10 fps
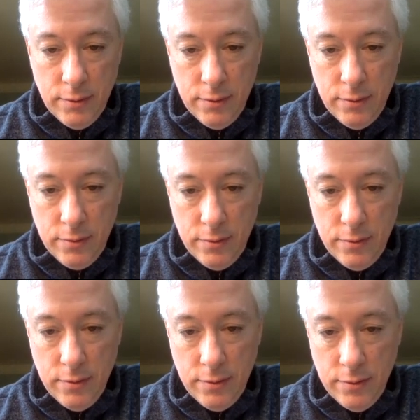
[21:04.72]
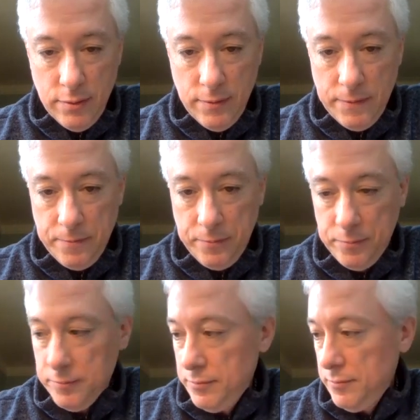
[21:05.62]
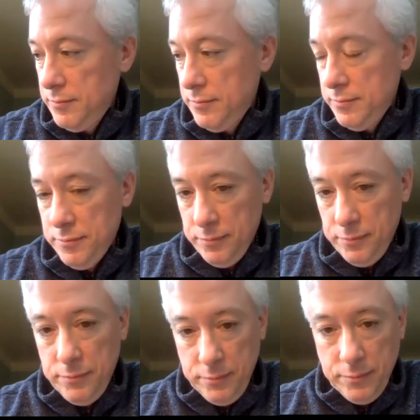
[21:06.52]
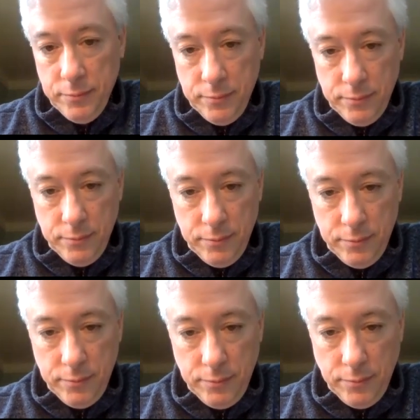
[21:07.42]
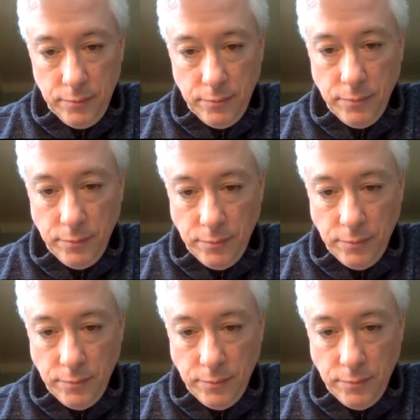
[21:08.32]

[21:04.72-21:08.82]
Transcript: No words are spoken by the person on screen.